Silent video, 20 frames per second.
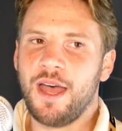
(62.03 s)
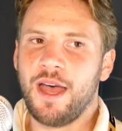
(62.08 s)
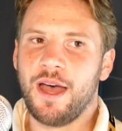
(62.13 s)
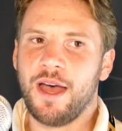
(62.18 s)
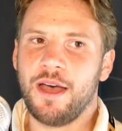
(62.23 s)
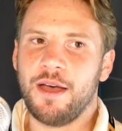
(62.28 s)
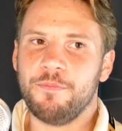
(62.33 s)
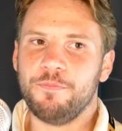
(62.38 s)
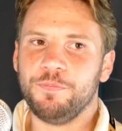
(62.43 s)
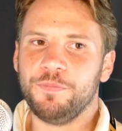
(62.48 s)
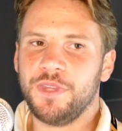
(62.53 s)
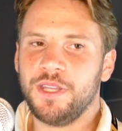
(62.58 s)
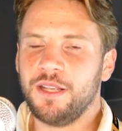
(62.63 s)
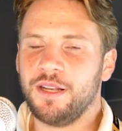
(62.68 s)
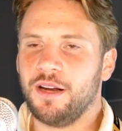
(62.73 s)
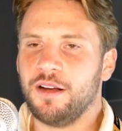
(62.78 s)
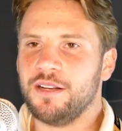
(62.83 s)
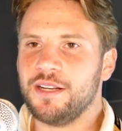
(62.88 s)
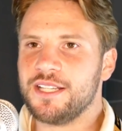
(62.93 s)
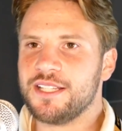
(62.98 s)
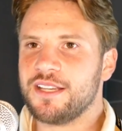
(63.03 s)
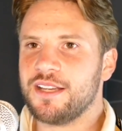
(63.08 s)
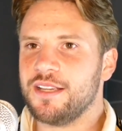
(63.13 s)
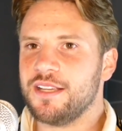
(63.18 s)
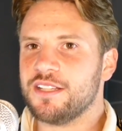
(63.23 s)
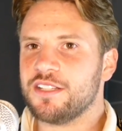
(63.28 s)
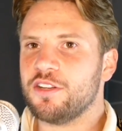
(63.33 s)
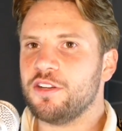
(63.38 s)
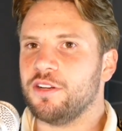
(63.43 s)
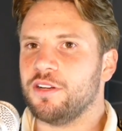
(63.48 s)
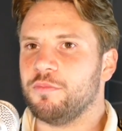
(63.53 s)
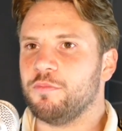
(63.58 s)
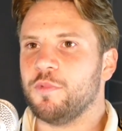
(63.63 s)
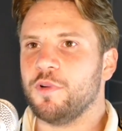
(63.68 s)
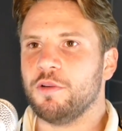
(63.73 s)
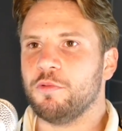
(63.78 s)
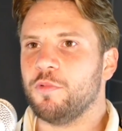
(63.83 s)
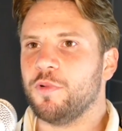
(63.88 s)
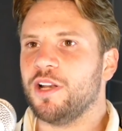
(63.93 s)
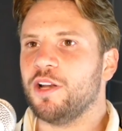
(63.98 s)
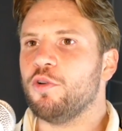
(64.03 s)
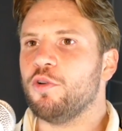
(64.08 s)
Um, you know, and it's, it's good. And we will